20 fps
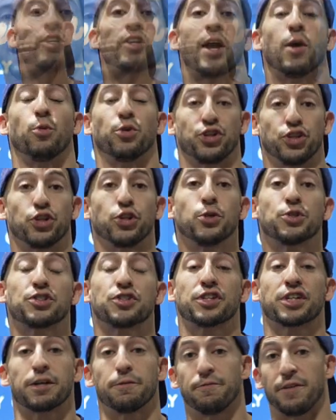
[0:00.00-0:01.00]
And with the use of
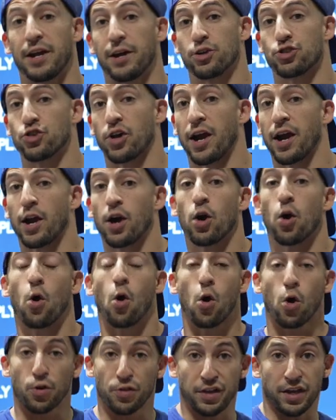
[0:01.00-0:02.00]
the conveyor dryer
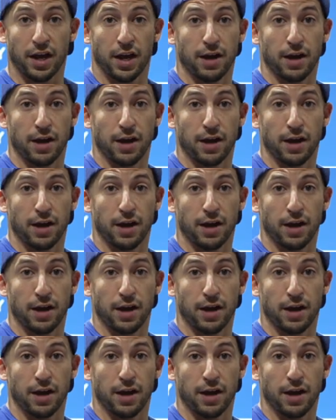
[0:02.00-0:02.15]
or the